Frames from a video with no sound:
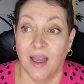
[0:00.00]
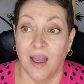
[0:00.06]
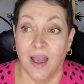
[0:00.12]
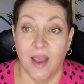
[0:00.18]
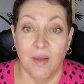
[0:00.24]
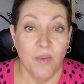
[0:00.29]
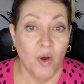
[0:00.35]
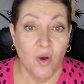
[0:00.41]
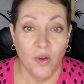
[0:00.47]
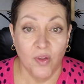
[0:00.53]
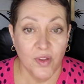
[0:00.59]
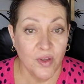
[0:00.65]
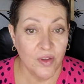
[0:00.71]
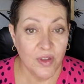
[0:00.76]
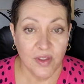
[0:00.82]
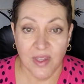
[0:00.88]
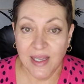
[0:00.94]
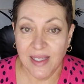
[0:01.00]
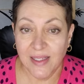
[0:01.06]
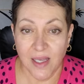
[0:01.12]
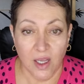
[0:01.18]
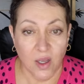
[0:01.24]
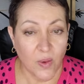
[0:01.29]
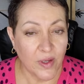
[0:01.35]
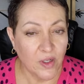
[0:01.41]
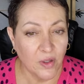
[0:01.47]
Um, all the other things that
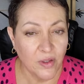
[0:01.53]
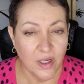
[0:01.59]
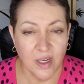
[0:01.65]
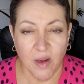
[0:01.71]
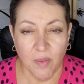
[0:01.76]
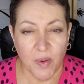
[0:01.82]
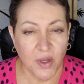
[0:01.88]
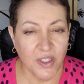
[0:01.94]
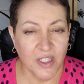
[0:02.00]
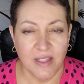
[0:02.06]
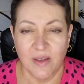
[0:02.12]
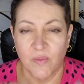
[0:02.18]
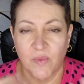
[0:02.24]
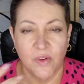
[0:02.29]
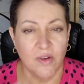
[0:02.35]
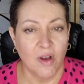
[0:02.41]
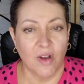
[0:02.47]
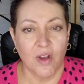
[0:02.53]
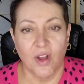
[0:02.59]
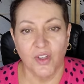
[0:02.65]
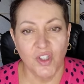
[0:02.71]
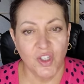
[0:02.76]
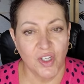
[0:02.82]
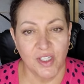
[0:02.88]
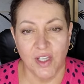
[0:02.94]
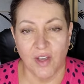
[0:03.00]
are going on in your body that we're not
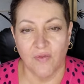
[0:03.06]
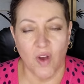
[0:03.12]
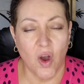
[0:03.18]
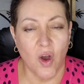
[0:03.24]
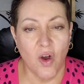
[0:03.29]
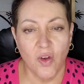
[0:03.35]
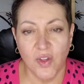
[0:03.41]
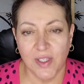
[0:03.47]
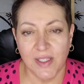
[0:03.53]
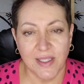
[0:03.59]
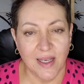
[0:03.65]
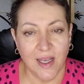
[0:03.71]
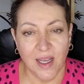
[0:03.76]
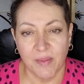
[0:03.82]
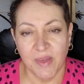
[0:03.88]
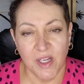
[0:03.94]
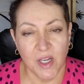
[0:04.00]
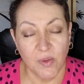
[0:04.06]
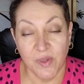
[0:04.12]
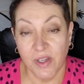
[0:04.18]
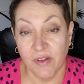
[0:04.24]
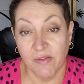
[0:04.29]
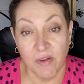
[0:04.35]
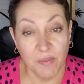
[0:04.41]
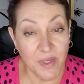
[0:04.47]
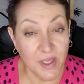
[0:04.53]
conscious of all the time, you know,
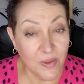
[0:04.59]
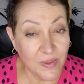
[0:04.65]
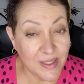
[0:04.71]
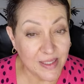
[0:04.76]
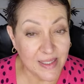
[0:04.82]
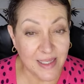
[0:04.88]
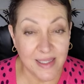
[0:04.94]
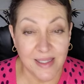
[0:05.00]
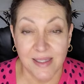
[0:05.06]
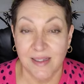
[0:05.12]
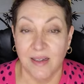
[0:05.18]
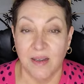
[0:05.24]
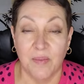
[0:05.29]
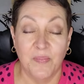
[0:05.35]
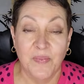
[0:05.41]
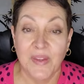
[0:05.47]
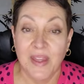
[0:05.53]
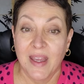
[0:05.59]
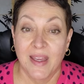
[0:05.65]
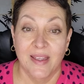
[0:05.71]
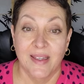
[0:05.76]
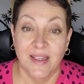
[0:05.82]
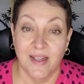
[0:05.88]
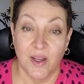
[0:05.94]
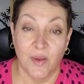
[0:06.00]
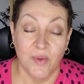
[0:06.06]
your immune system,
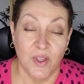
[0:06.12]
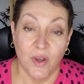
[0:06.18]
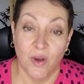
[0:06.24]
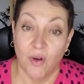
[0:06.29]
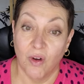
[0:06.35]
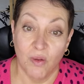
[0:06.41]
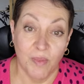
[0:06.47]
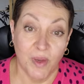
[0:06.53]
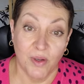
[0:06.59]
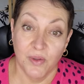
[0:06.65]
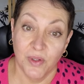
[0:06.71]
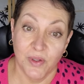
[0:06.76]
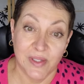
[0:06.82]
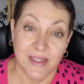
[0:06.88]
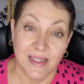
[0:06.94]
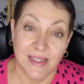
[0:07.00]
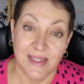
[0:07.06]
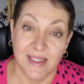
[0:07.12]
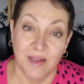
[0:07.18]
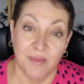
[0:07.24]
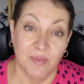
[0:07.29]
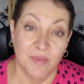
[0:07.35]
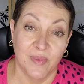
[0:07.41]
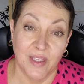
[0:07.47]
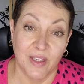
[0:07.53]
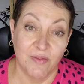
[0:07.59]
you know, your hormonal
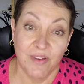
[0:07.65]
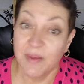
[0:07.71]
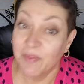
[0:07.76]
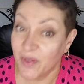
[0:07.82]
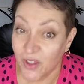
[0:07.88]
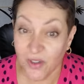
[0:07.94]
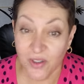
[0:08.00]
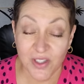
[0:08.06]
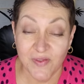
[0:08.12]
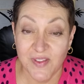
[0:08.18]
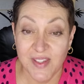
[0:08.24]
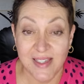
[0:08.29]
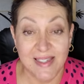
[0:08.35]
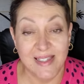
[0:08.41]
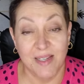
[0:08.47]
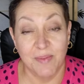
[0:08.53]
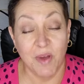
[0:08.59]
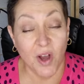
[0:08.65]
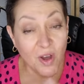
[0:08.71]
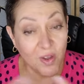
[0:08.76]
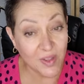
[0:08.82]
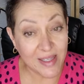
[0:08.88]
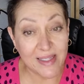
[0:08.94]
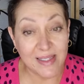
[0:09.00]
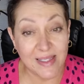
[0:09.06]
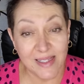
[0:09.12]
system, your reproductive system, all
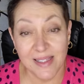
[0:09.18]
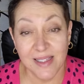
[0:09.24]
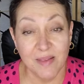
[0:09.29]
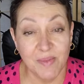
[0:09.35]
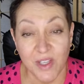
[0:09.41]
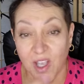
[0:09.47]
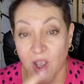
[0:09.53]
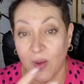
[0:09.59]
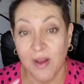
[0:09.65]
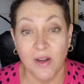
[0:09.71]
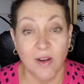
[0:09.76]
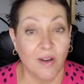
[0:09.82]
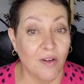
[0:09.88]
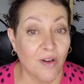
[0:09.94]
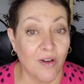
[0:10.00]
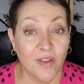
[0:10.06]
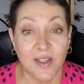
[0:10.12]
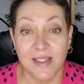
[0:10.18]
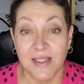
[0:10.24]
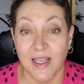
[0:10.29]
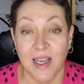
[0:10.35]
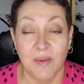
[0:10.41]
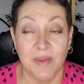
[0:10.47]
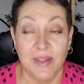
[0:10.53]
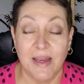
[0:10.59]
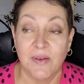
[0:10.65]
these systems are going on all the
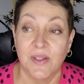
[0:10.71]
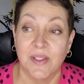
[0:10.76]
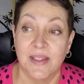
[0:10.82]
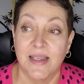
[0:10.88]
time without us